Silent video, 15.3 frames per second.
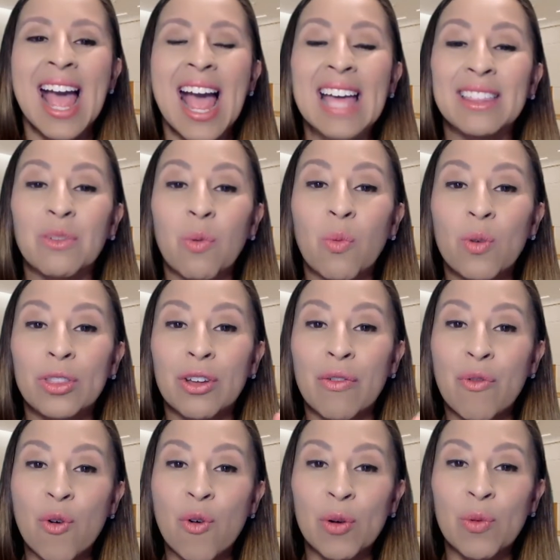And
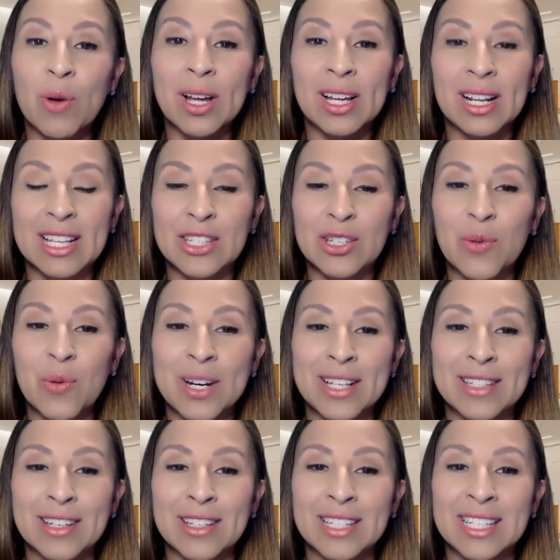the 4-in-1 cleanser, what
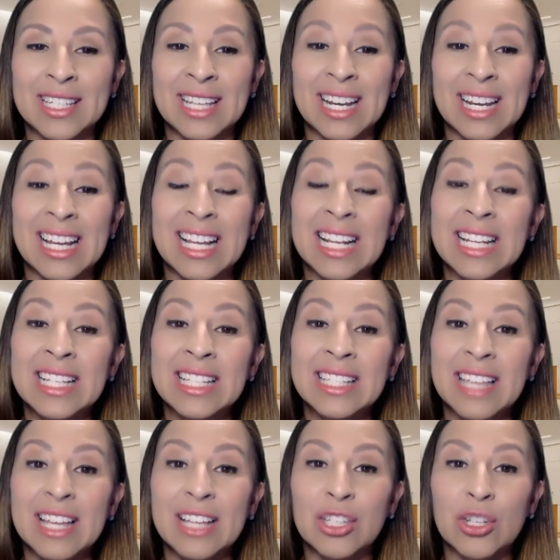it does is it cleans,
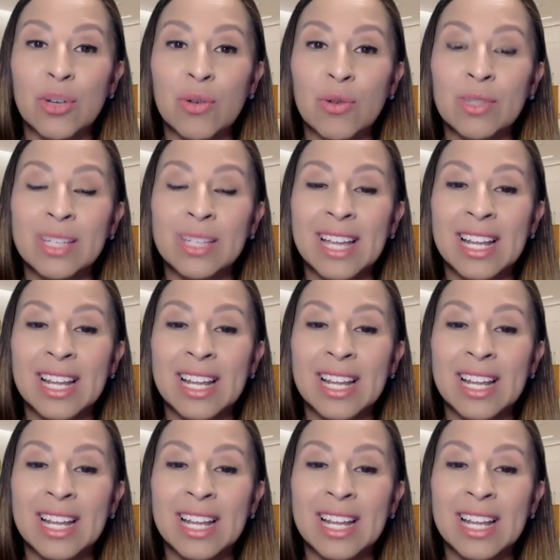it tones,